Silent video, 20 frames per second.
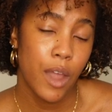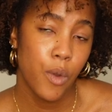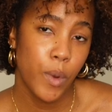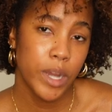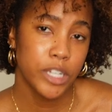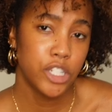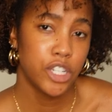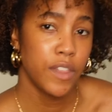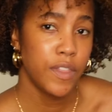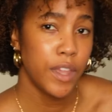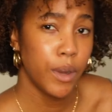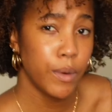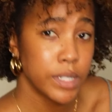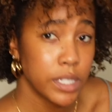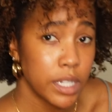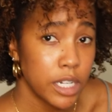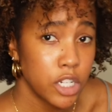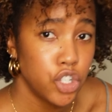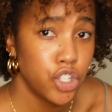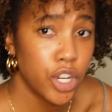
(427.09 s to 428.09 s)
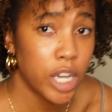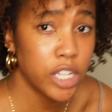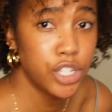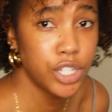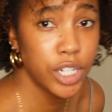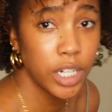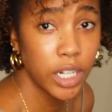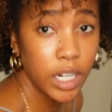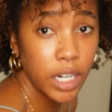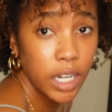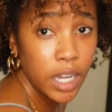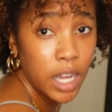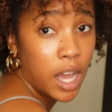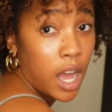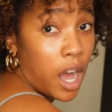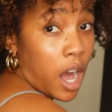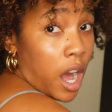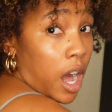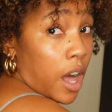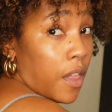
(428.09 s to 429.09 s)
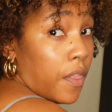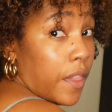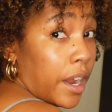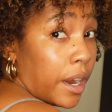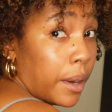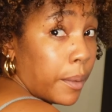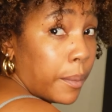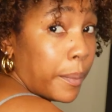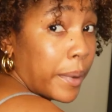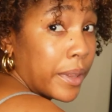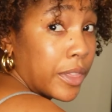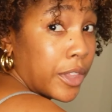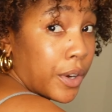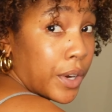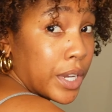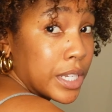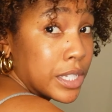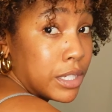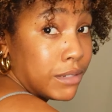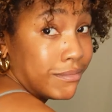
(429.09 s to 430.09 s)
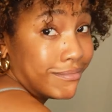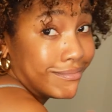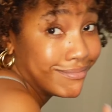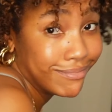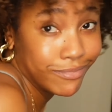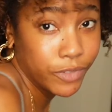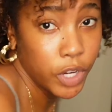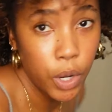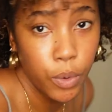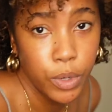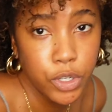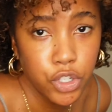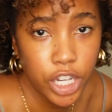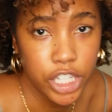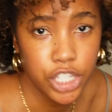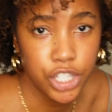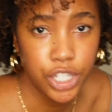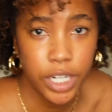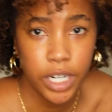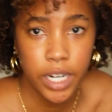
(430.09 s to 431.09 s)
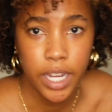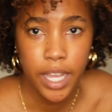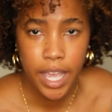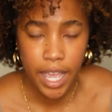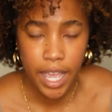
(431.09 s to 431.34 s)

wish that there was an adjuster on there, but there is no adjuster.